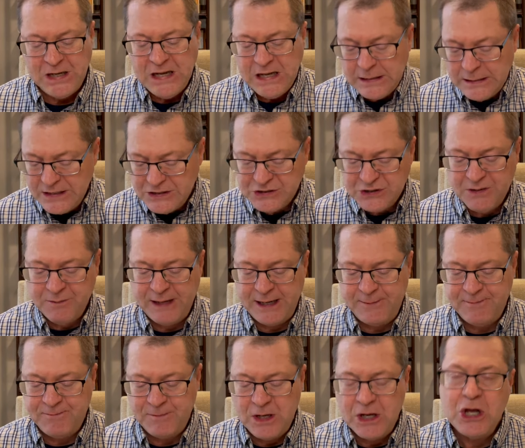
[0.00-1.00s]
Listen to me.
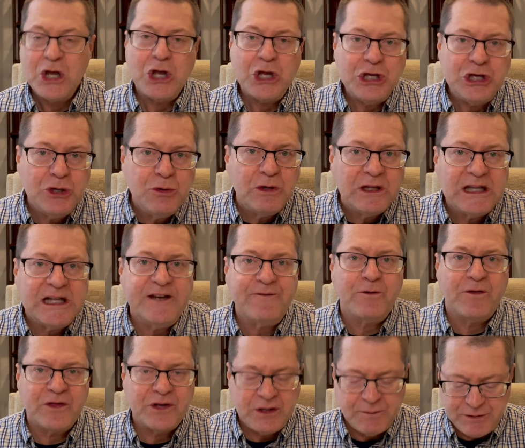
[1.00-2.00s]
You lived
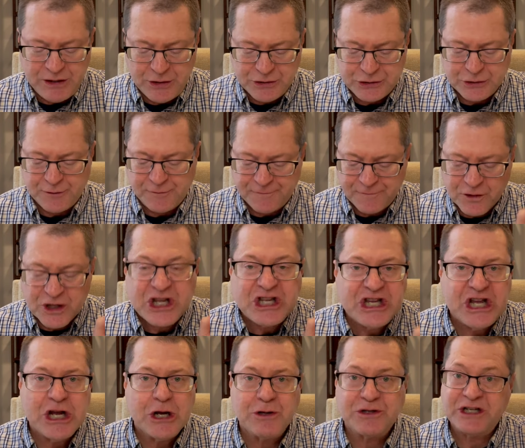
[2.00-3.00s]
with an abuser for
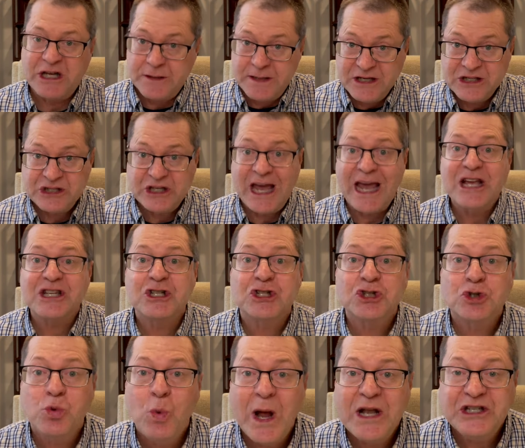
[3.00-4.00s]
years, in this case,
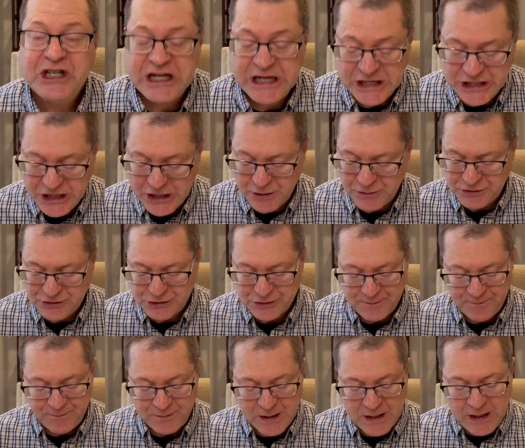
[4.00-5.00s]
20 years.
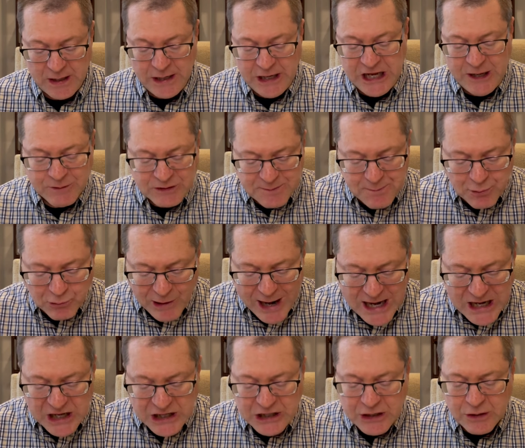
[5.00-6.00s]
He was
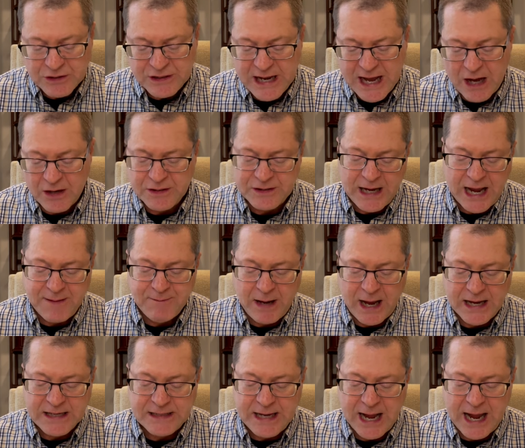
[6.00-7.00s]
breaking you down day
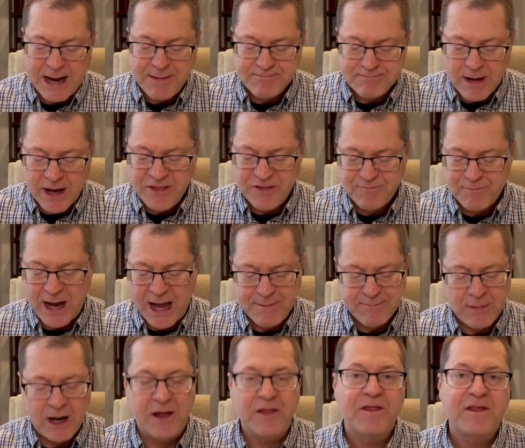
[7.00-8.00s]
by day, month by
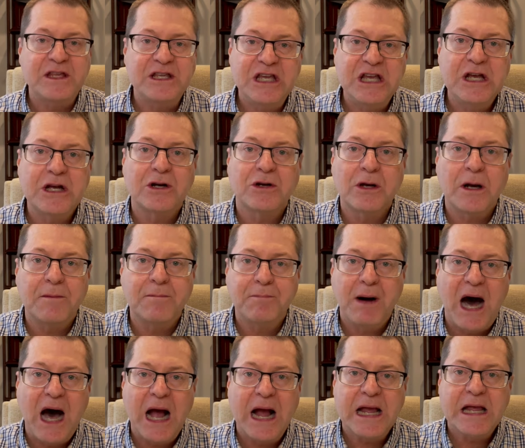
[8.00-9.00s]
month, year
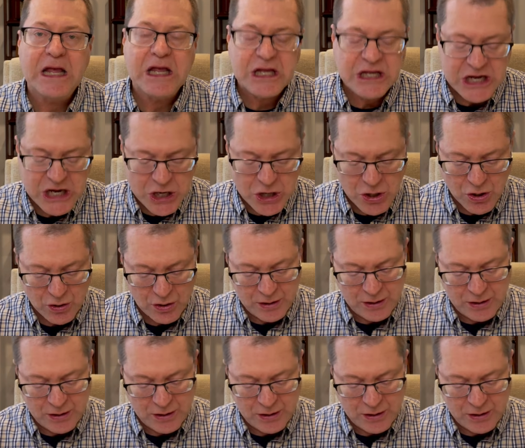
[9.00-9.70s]
by year.